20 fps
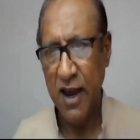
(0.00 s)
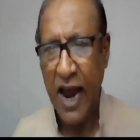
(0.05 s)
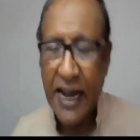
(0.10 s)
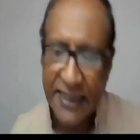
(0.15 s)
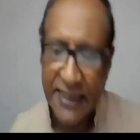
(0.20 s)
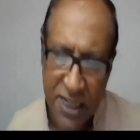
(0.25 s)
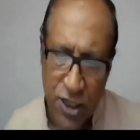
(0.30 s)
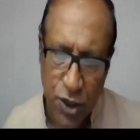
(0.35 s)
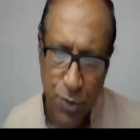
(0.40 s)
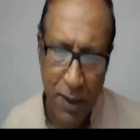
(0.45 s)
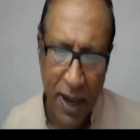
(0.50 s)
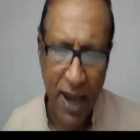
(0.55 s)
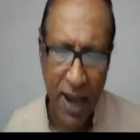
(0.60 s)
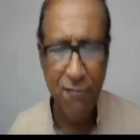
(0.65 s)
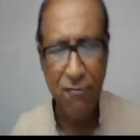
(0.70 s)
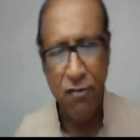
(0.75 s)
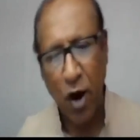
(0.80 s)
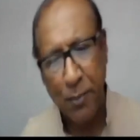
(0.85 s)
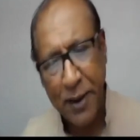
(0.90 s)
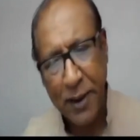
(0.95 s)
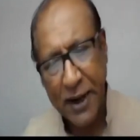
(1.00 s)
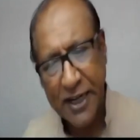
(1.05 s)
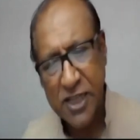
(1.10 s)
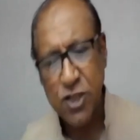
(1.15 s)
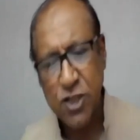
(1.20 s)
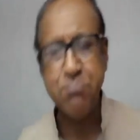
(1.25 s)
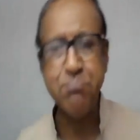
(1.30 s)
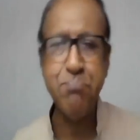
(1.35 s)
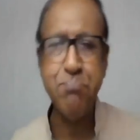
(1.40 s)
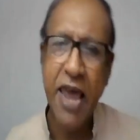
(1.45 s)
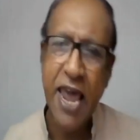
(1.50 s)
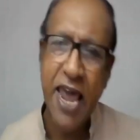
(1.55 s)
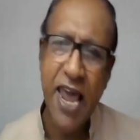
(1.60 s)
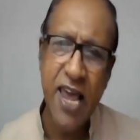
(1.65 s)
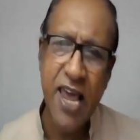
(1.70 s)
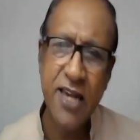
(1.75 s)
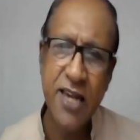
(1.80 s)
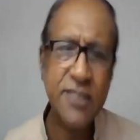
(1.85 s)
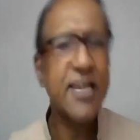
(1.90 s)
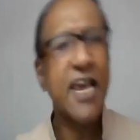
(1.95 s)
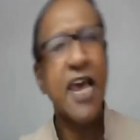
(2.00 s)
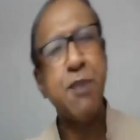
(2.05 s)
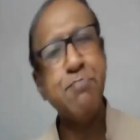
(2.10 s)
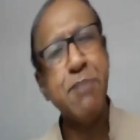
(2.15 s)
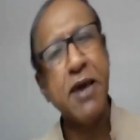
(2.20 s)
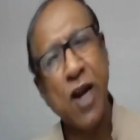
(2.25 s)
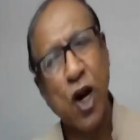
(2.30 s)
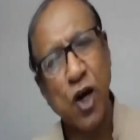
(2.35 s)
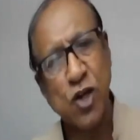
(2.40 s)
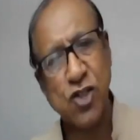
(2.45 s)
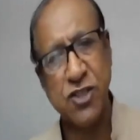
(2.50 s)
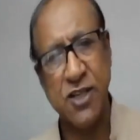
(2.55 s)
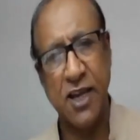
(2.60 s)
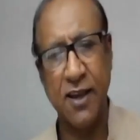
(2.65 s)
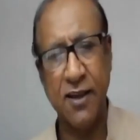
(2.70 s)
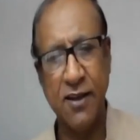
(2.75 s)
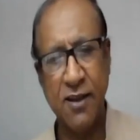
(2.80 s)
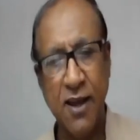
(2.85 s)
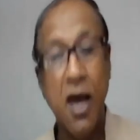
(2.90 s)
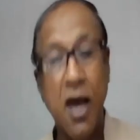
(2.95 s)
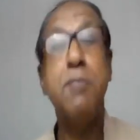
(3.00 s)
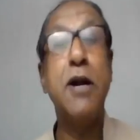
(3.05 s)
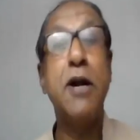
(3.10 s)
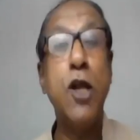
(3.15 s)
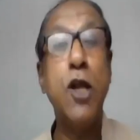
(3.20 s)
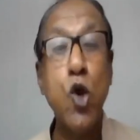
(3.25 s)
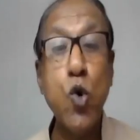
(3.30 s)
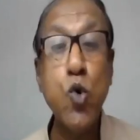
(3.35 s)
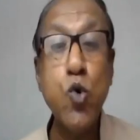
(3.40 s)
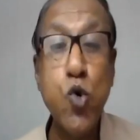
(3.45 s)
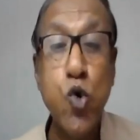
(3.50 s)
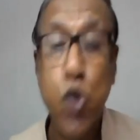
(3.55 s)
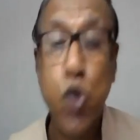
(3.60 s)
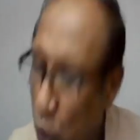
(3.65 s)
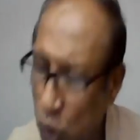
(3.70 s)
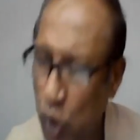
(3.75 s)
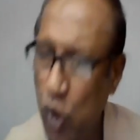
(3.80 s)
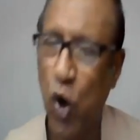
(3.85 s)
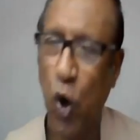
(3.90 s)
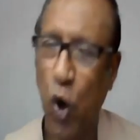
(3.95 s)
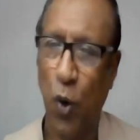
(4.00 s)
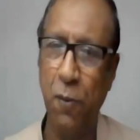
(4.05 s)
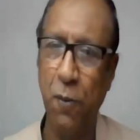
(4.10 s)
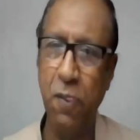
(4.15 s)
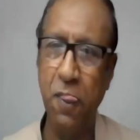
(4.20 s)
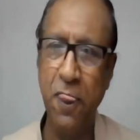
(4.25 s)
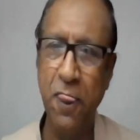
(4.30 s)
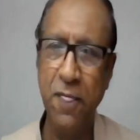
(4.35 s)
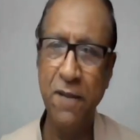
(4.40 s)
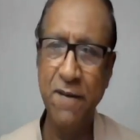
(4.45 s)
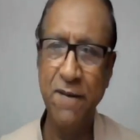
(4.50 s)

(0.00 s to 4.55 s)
Others may, formators may say, may not say, but you should know.